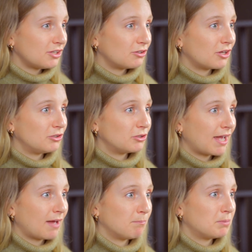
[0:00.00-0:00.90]
You
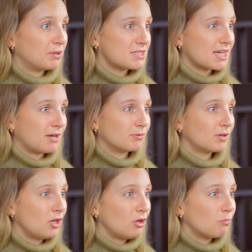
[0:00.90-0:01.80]
can put down
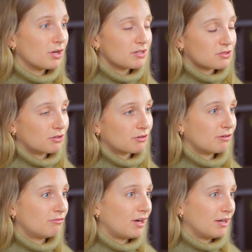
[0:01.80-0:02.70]
$1 or
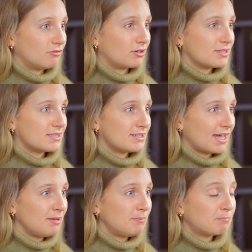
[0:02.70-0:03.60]
$5 a
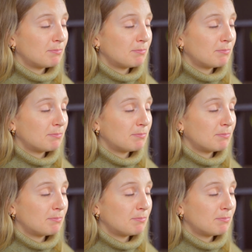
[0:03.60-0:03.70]
day.